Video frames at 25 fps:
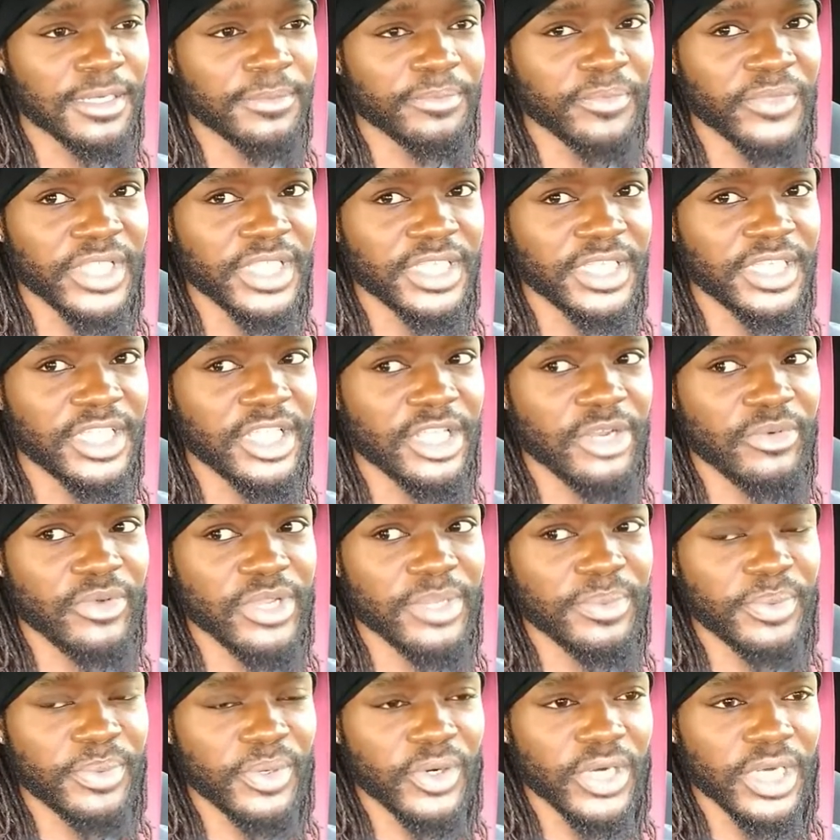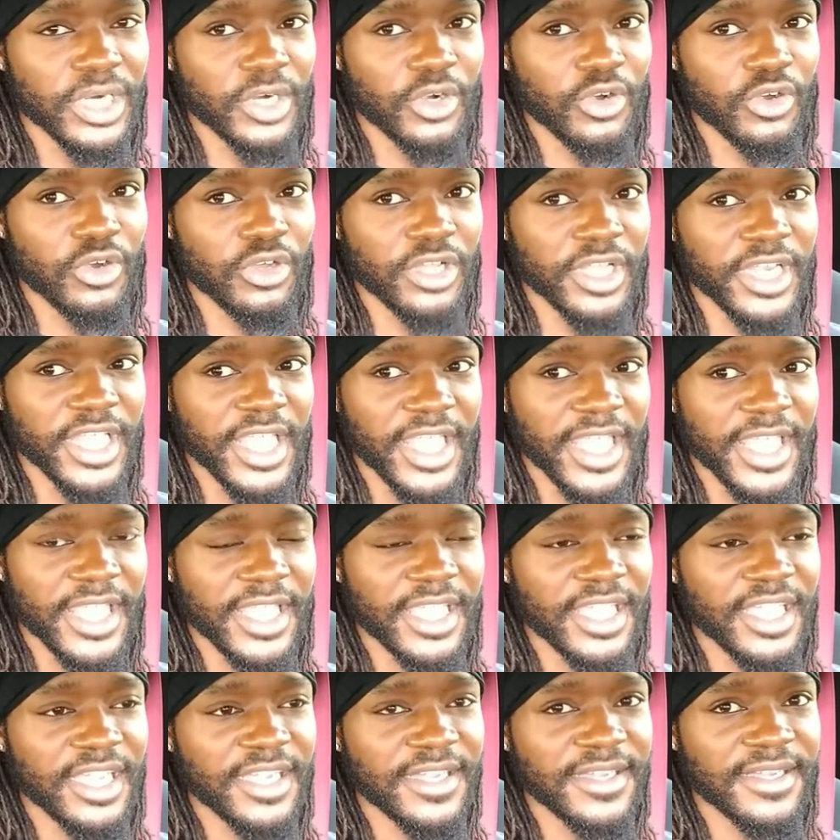He did a report on
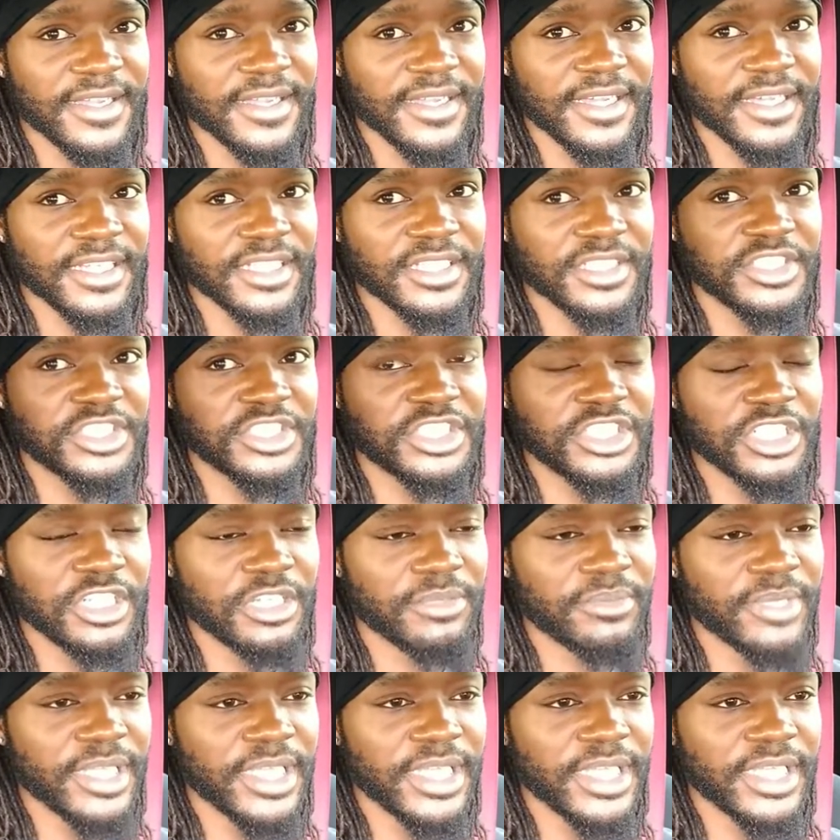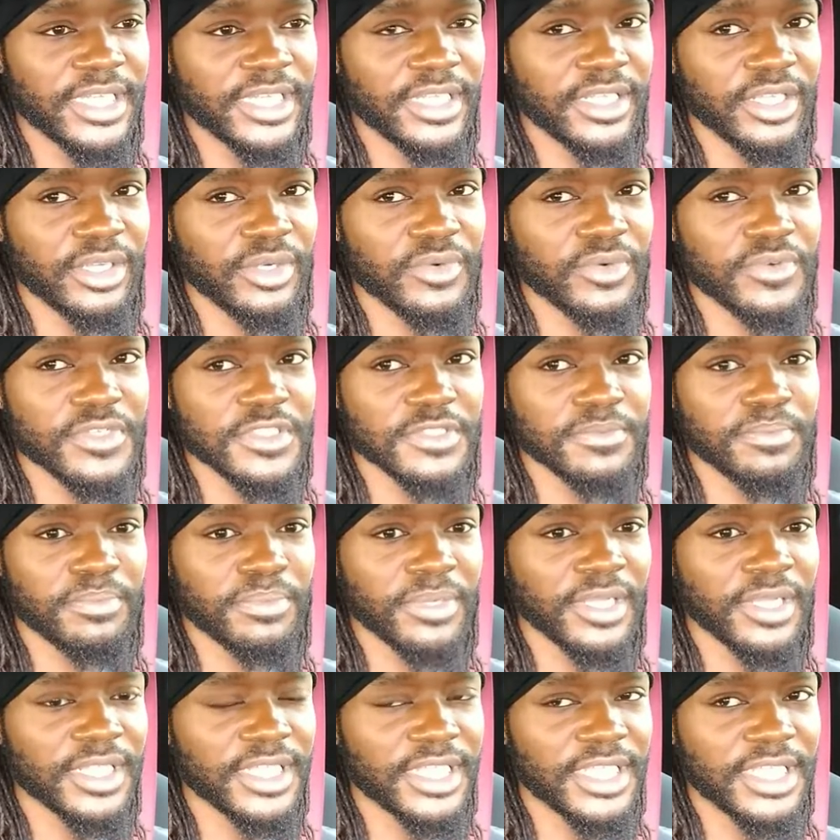a gentleman who was
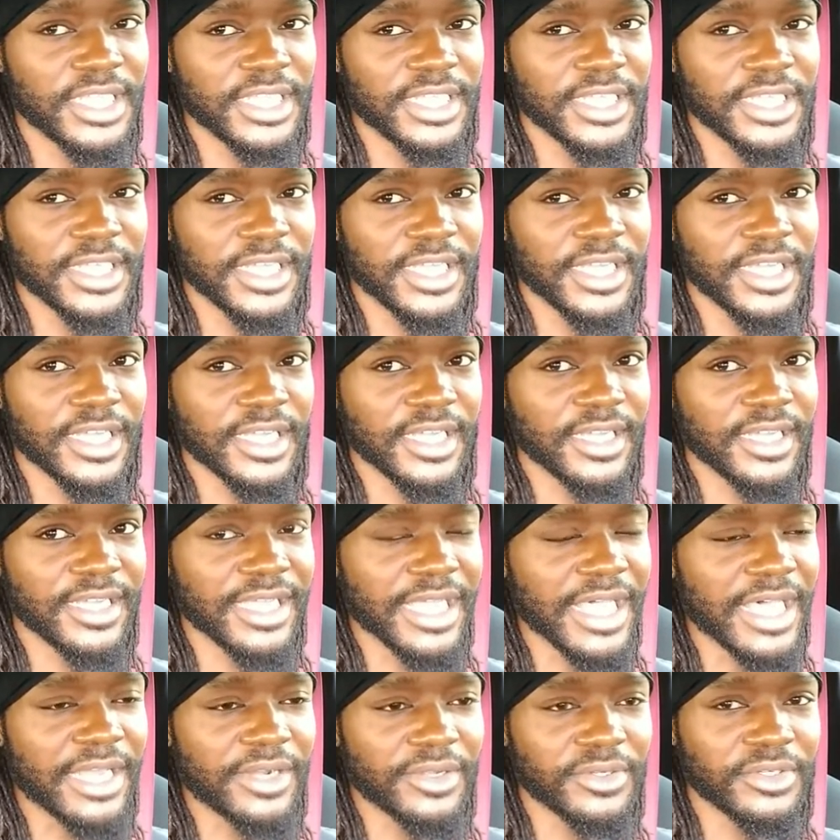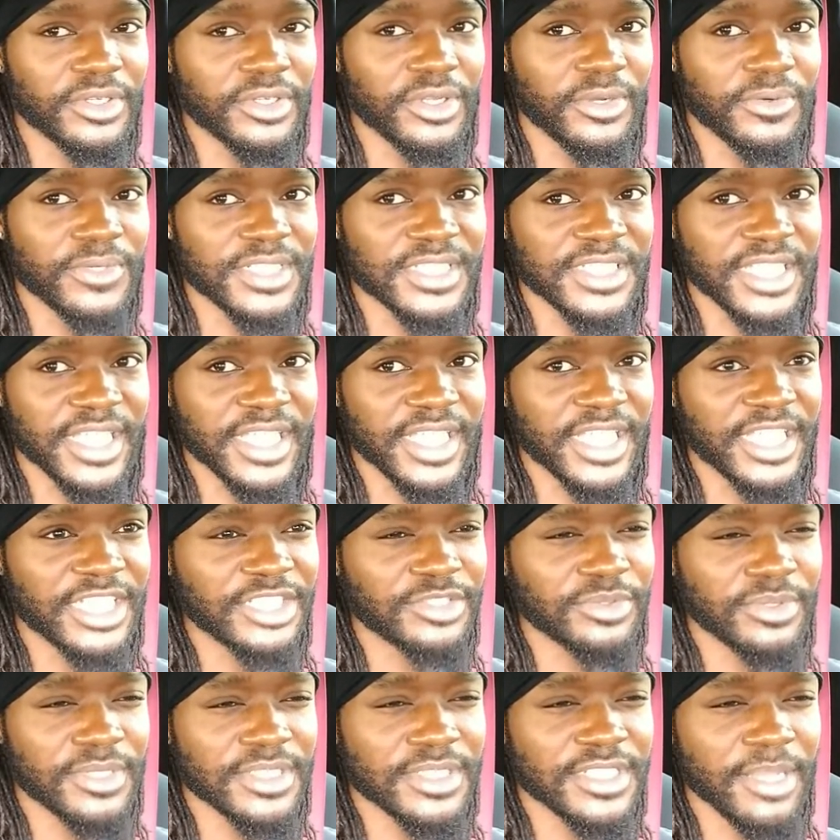bullied. I don't know what his
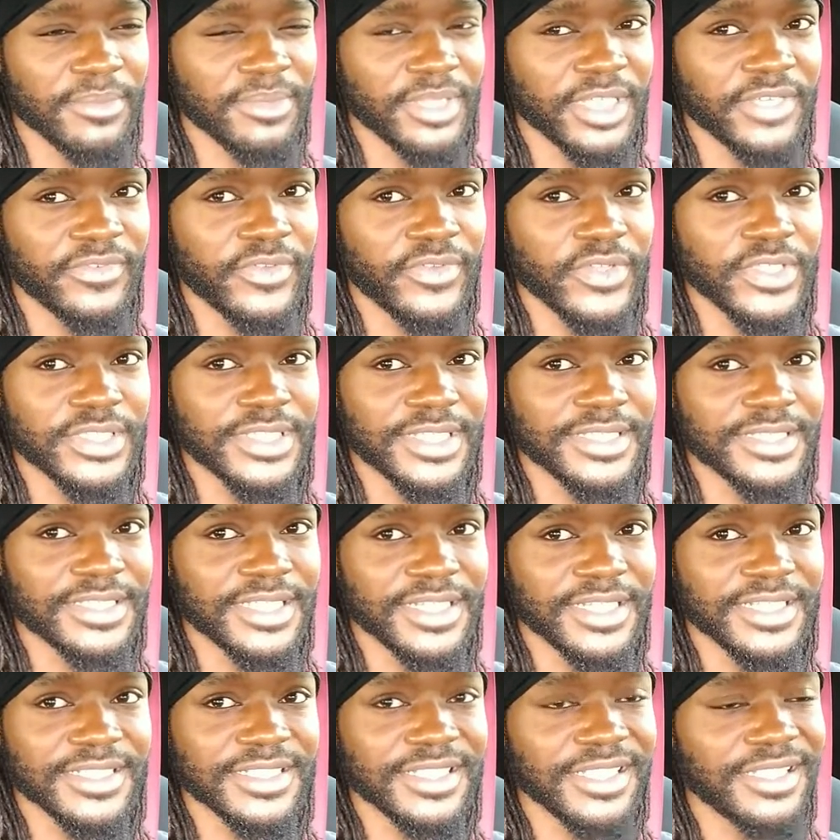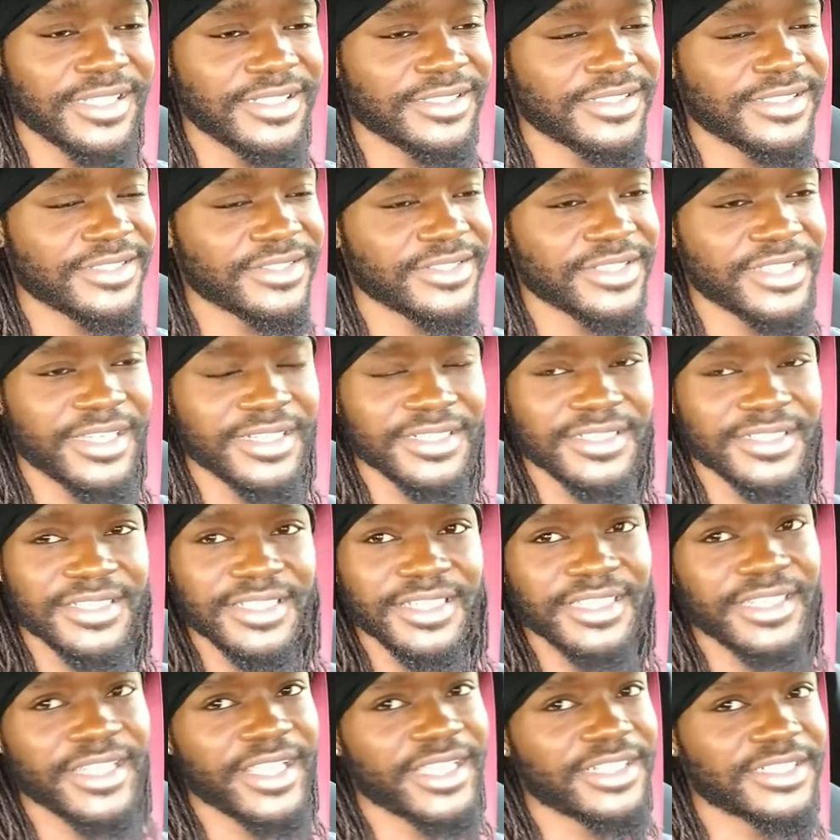age was. I believe he was in Tennessee. He was a young
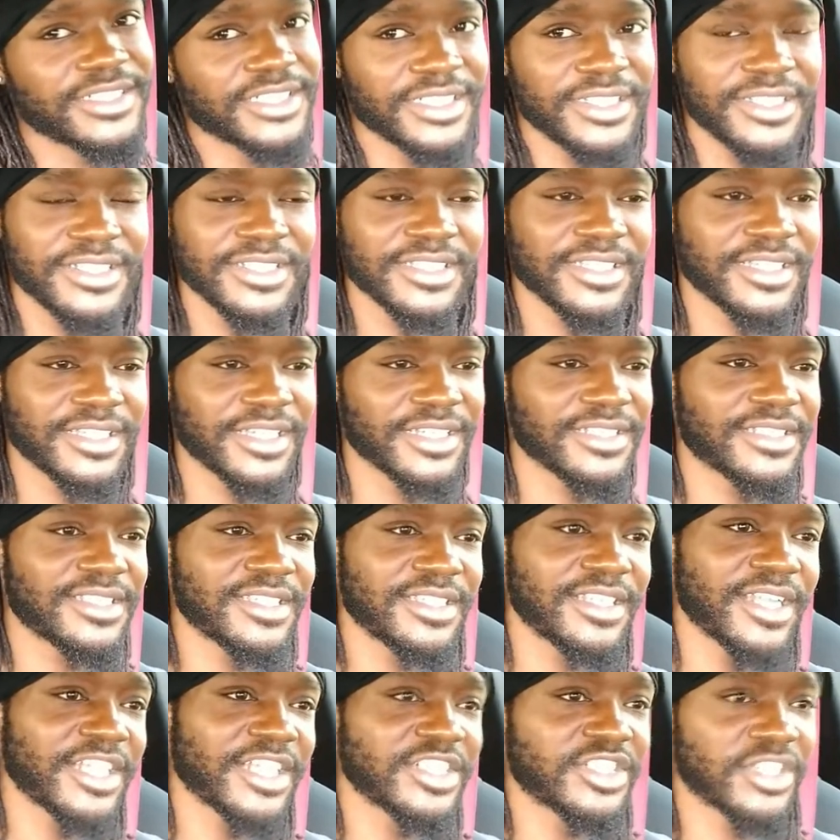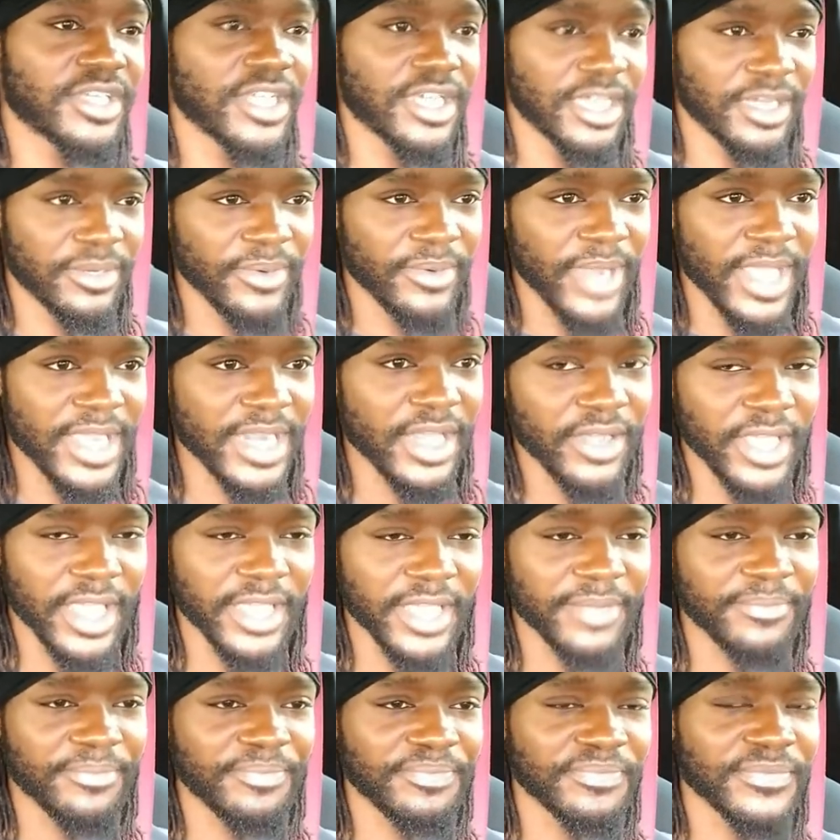teenager. Right?
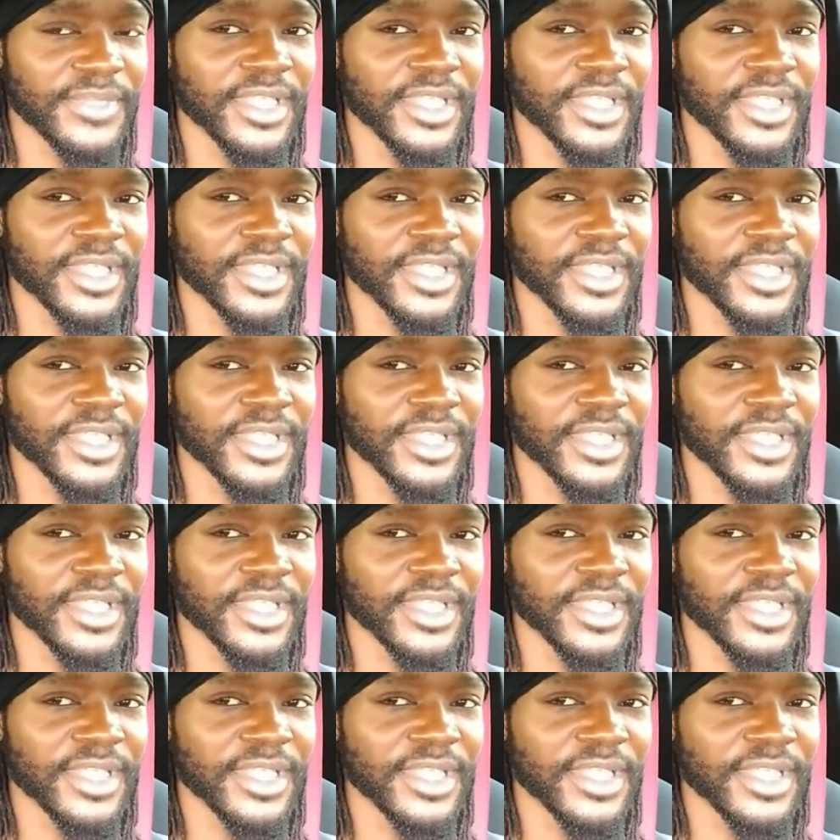Okay.